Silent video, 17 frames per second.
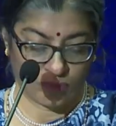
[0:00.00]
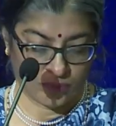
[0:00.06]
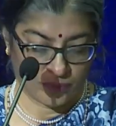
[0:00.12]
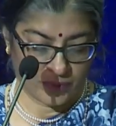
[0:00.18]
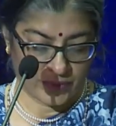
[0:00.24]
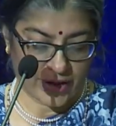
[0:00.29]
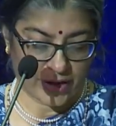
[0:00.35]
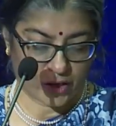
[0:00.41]

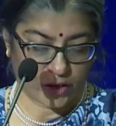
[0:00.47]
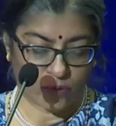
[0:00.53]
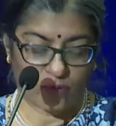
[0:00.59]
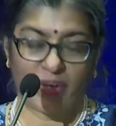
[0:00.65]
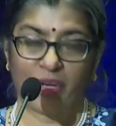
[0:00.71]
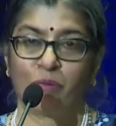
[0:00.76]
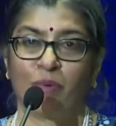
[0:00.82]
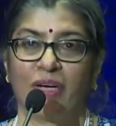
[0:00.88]
Thank you
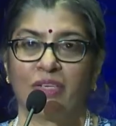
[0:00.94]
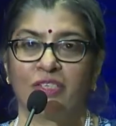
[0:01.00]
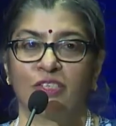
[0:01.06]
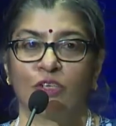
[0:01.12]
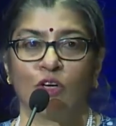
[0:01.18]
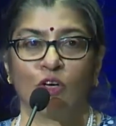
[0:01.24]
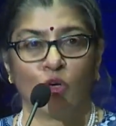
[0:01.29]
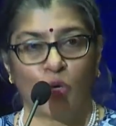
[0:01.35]
very much.
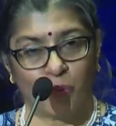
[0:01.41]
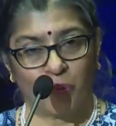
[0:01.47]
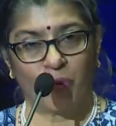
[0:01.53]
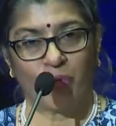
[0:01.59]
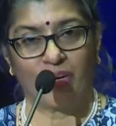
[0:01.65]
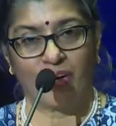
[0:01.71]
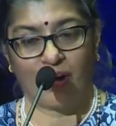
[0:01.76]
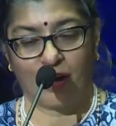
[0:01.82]

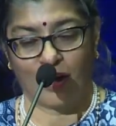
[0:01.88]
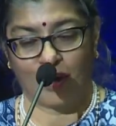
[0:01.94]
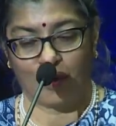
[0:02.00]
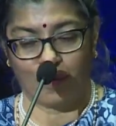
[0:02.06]
Khopun Kha.